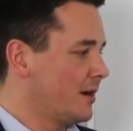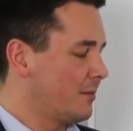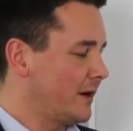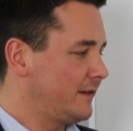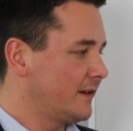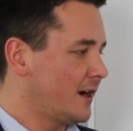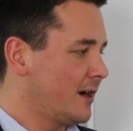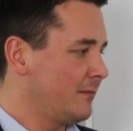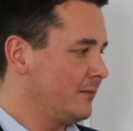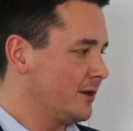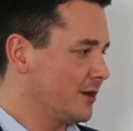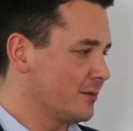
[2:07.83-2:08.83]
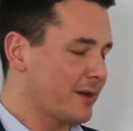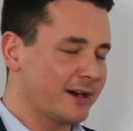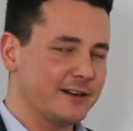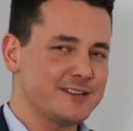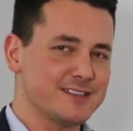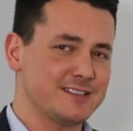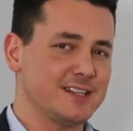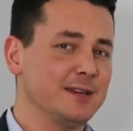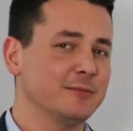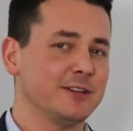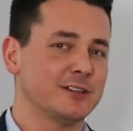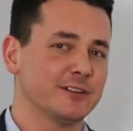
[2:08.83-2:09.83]
but your buyer agent
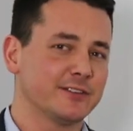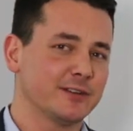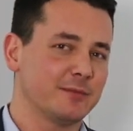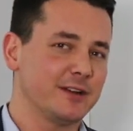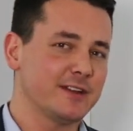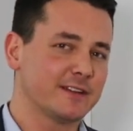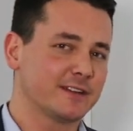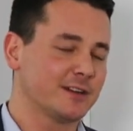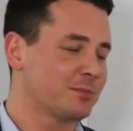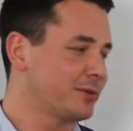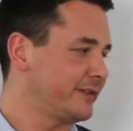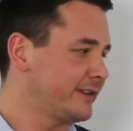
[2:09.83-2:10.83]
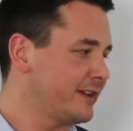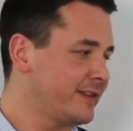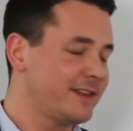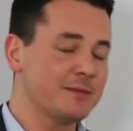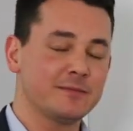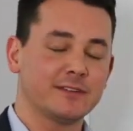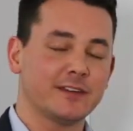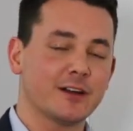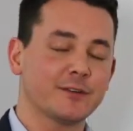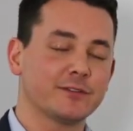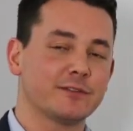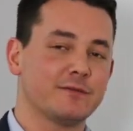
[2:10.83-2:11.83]
team leader is somebody that's going to present
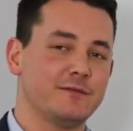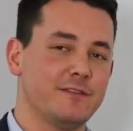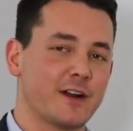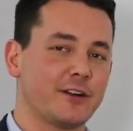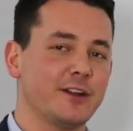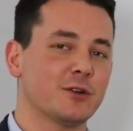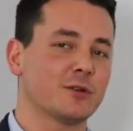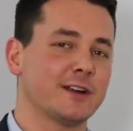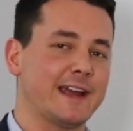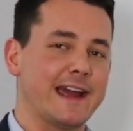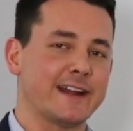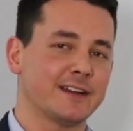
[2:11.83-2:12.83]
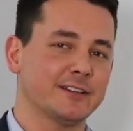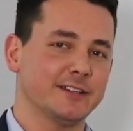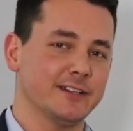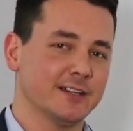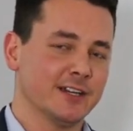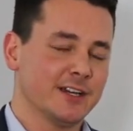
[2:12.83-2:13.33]
themselves very organically.